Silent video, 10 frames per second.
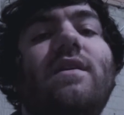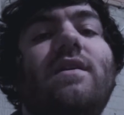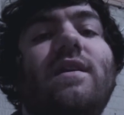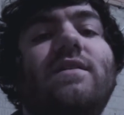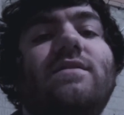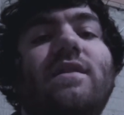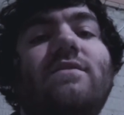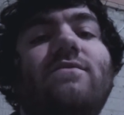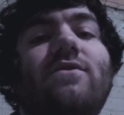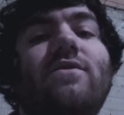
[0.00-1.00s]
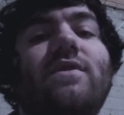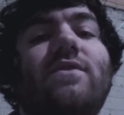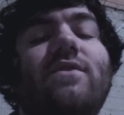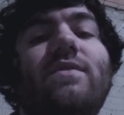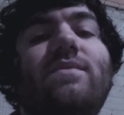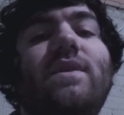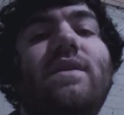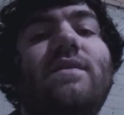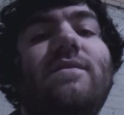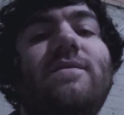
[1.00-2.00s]
It's really creepy.
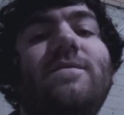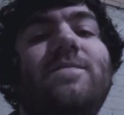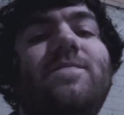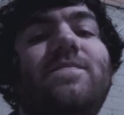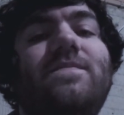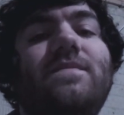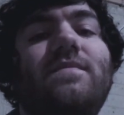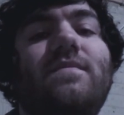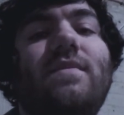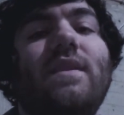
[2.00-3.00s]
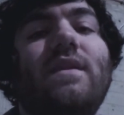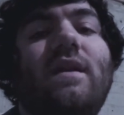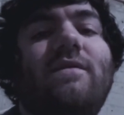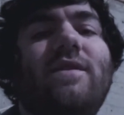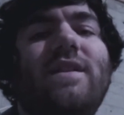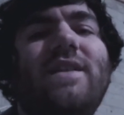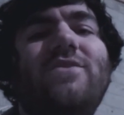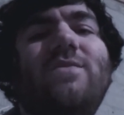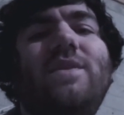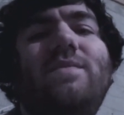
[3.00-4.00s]
I feel like not
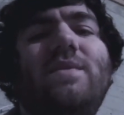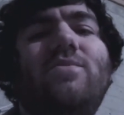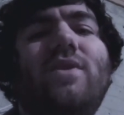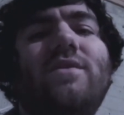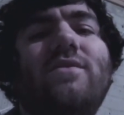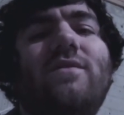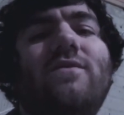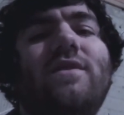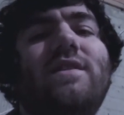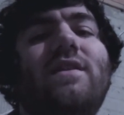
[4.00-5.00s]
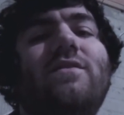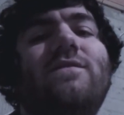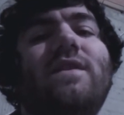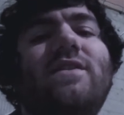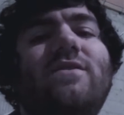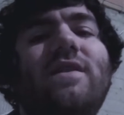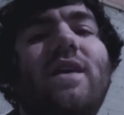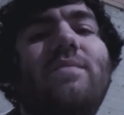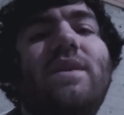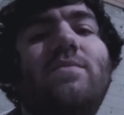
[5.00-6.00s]
too many people I know have really dealt with it. I know a
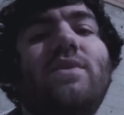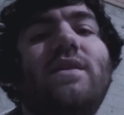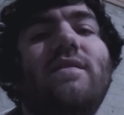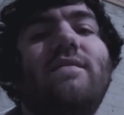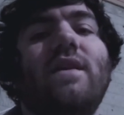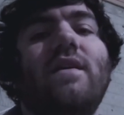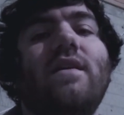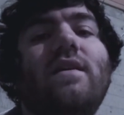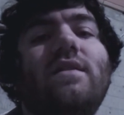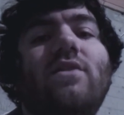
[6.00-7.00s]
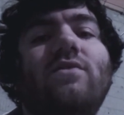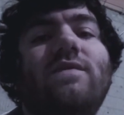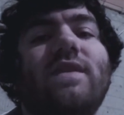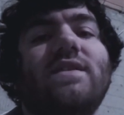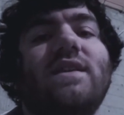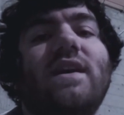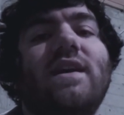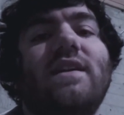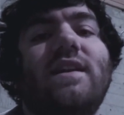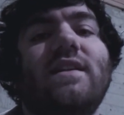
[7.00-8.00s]
lot of people that have dealt with
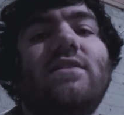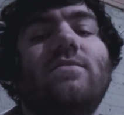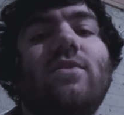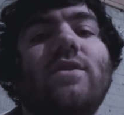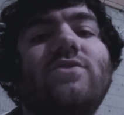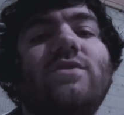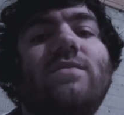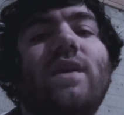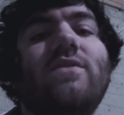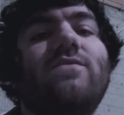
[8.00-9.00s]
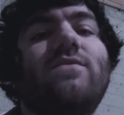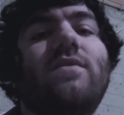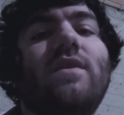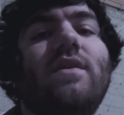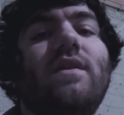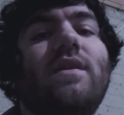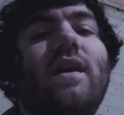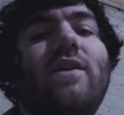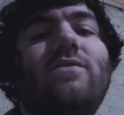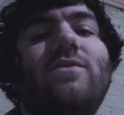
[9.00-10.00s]
anxiety and depression, but
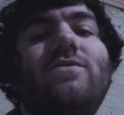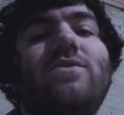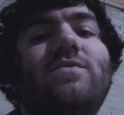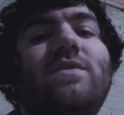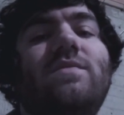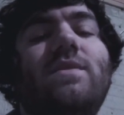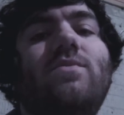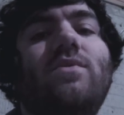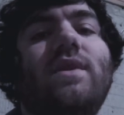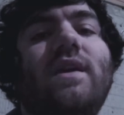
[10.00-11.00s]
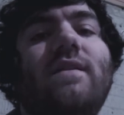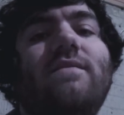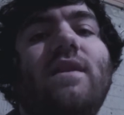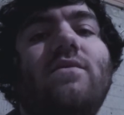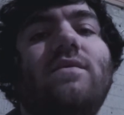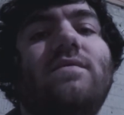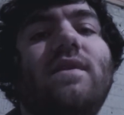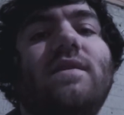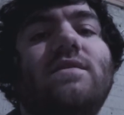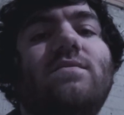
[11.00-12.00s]
I don't know too many people that have dealt with
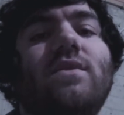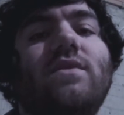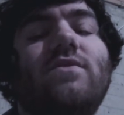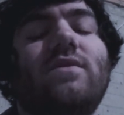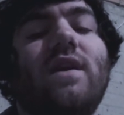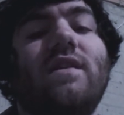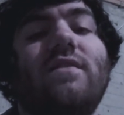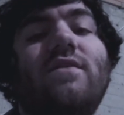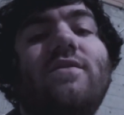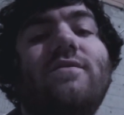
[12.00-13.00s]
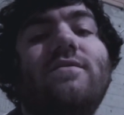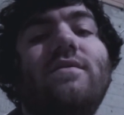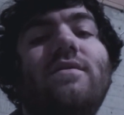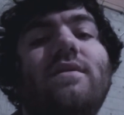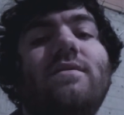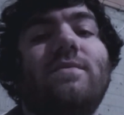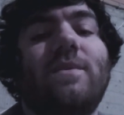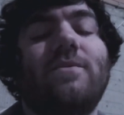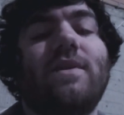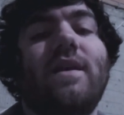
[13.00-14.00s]
this. But you're not alone.
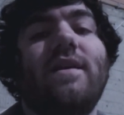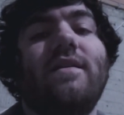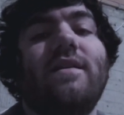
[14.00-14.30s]
Remember that.